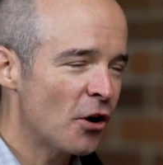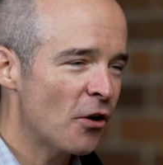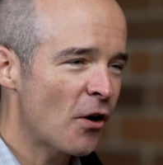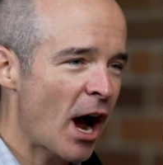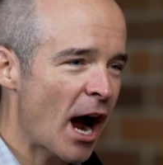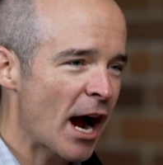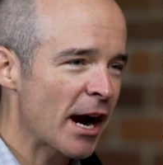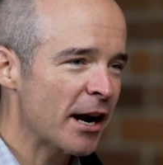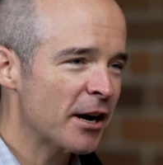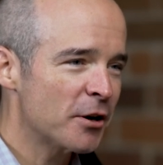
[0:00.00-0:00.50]

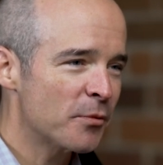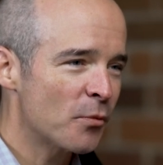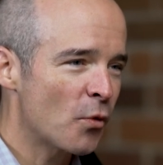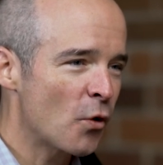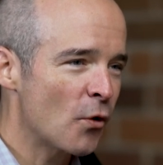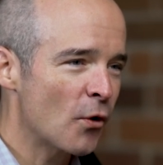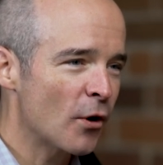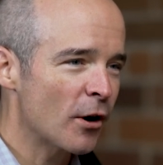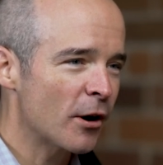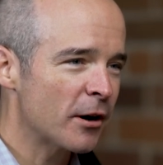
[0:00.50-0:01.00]
hire
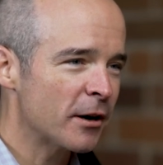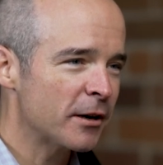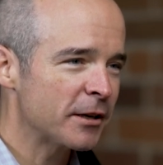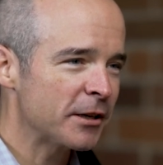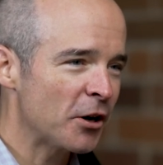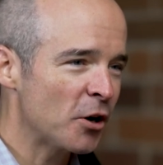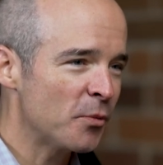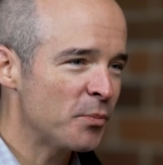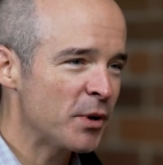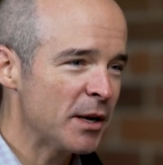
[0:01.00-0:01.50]
more,
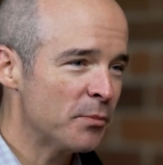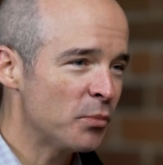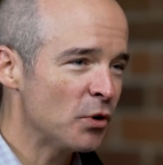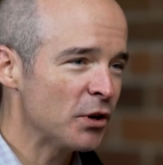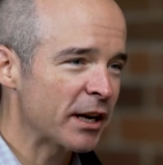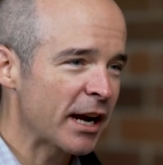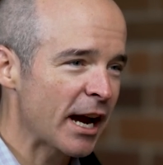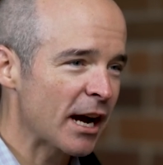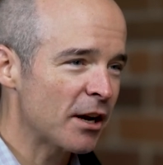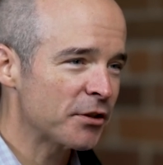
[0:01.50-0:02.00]
people
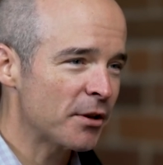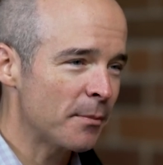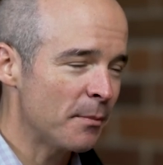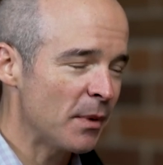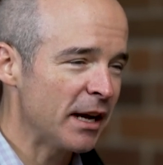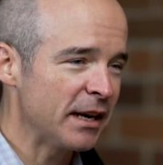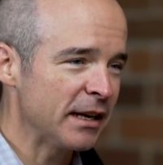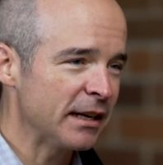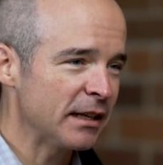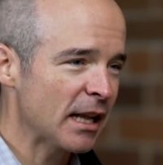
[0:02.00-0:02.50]
to count the
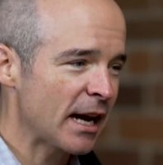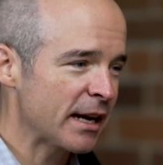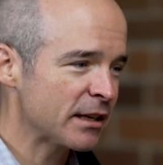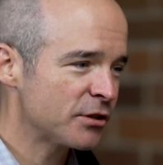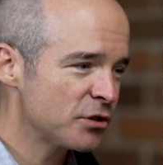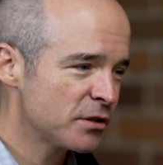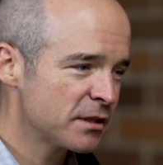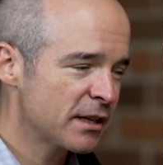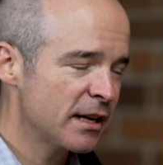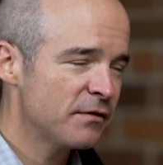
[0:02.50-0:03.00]
money. Like,
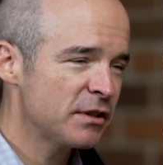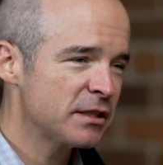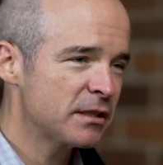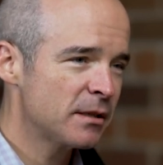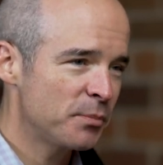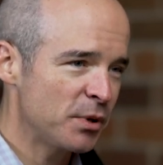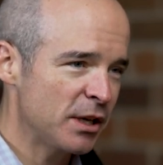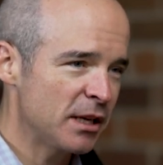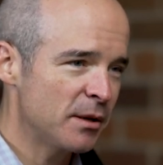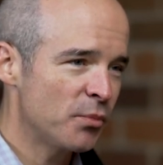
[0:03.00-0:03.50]
just give it to
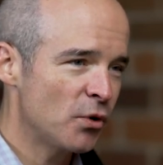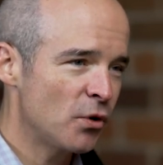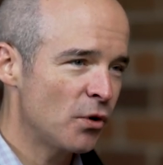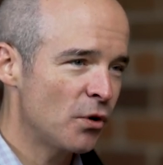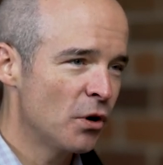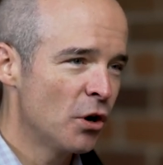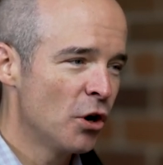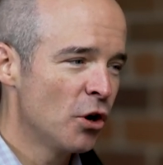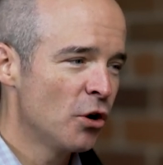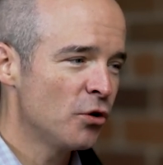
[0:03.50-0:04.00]

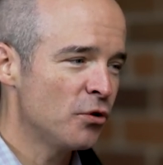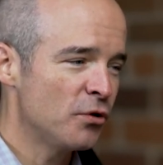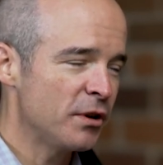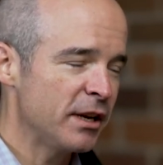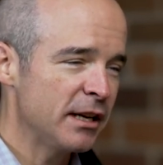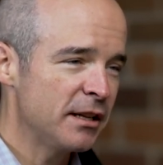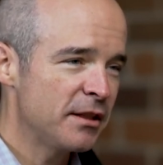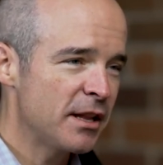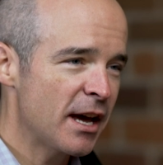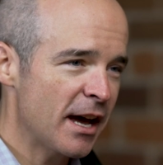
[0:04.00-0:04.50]
people who
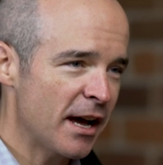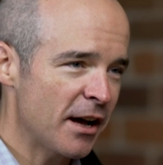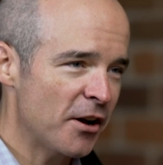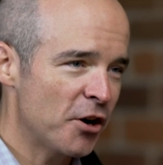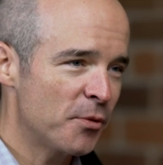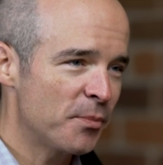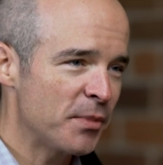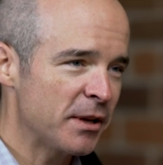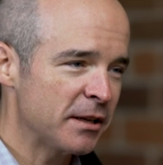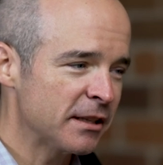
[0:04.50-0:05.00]
need the
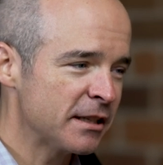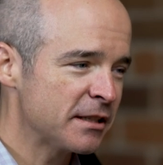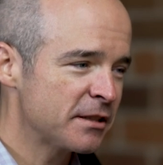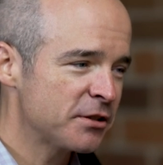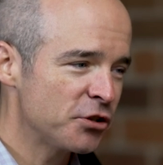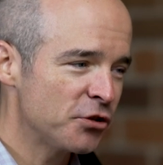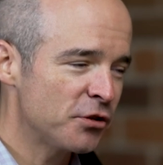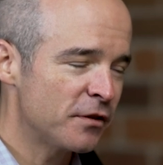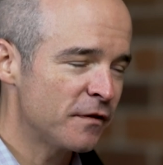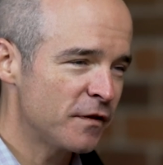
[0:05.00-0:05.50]
help, and let's
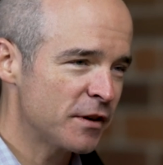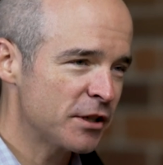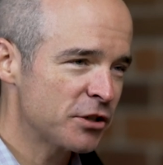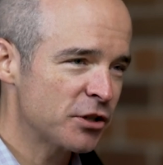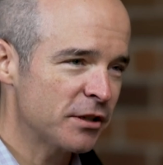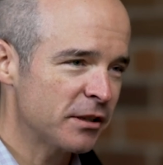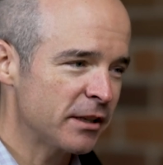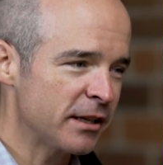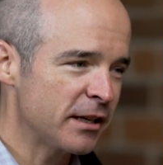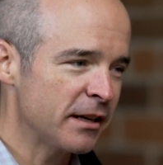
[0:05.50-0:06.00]
do it
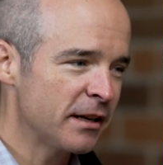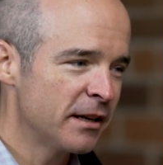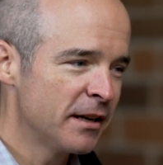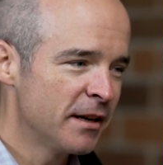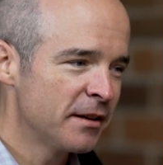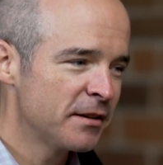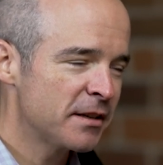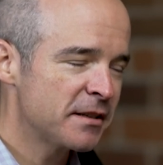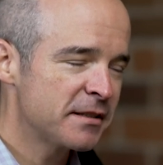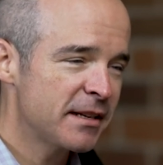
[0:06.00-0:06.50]
efficiently.
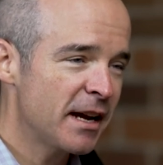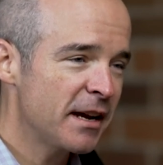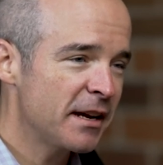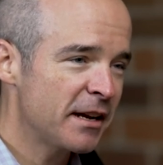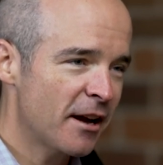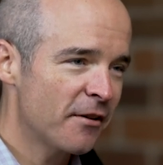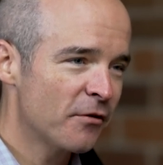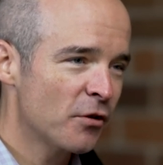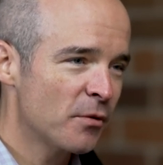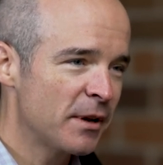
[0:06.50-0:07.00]
The state
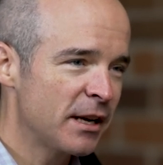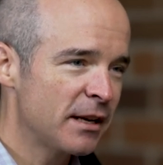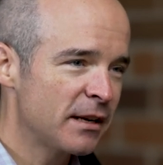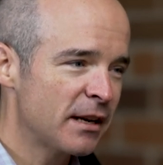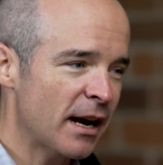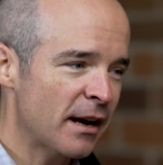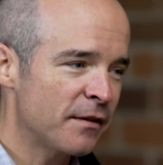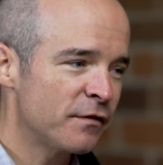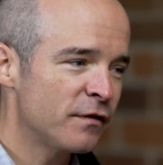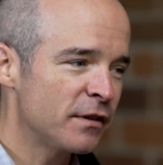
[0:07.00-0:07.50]
government,
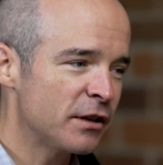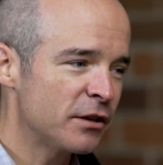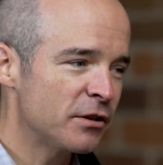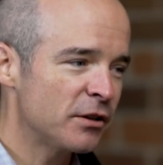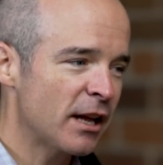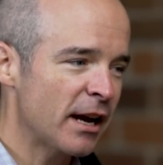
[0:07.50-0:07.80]
I feel